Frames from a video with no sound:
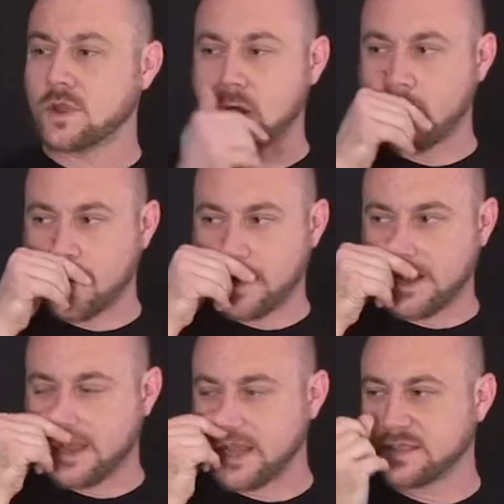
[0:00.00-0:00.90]
No,
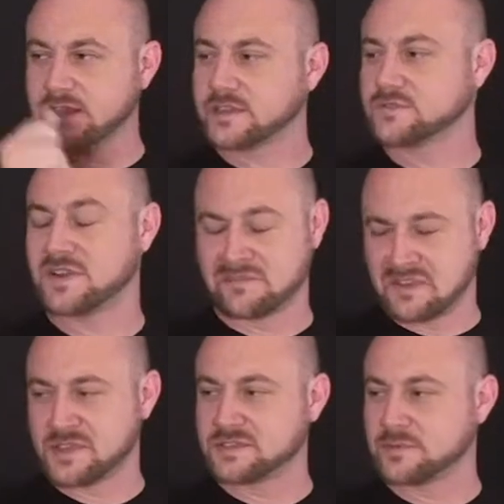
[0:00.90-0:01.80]
and I think it's funny
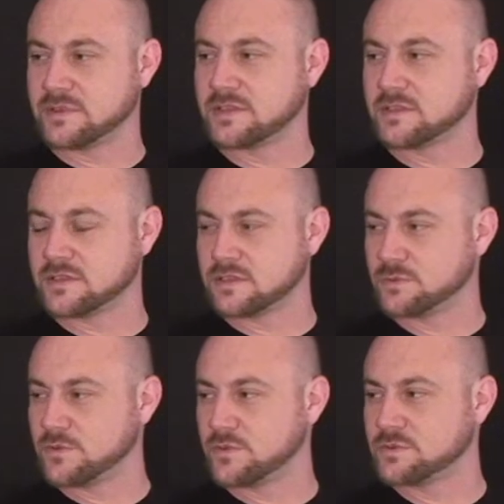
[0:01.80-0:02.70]
because I mean the
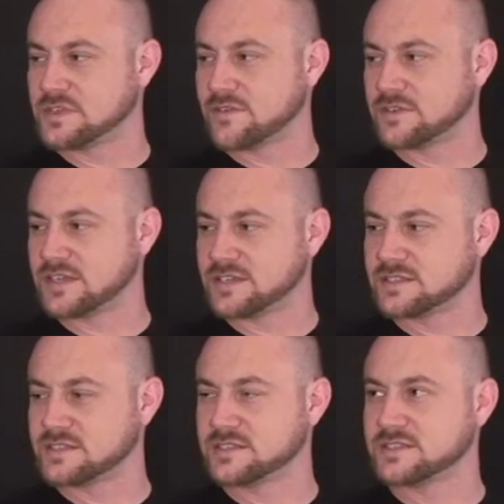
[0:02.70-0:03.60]
movie was
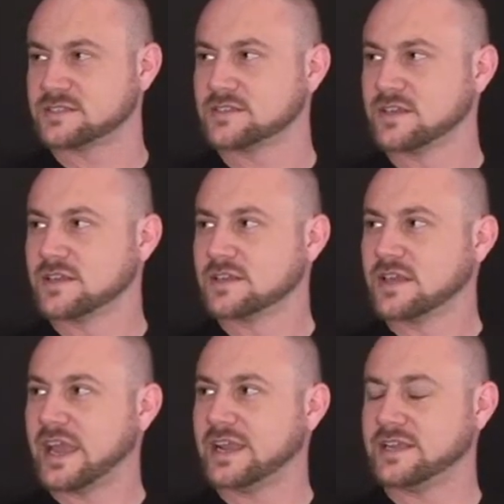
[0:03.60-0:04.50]
advertised as this
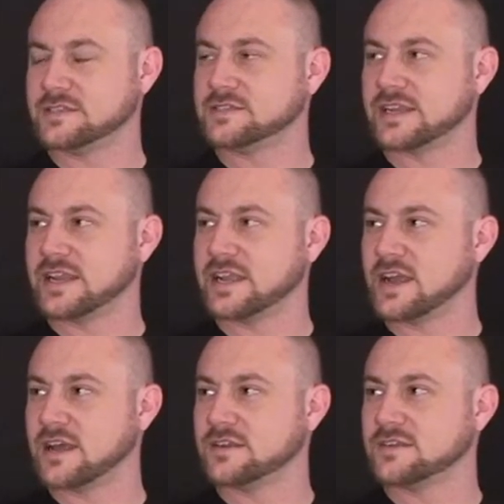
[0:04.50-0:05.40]
80s like
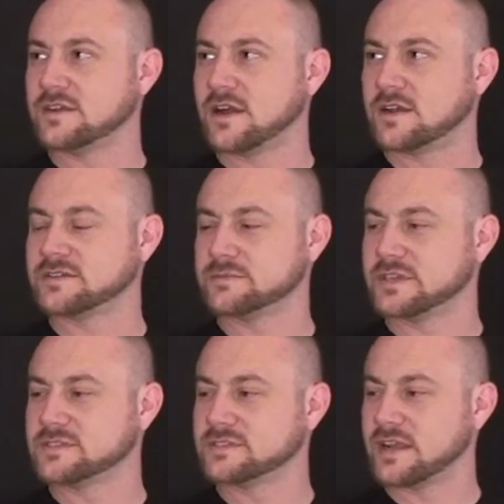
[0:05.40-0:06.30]
neon awesomeness,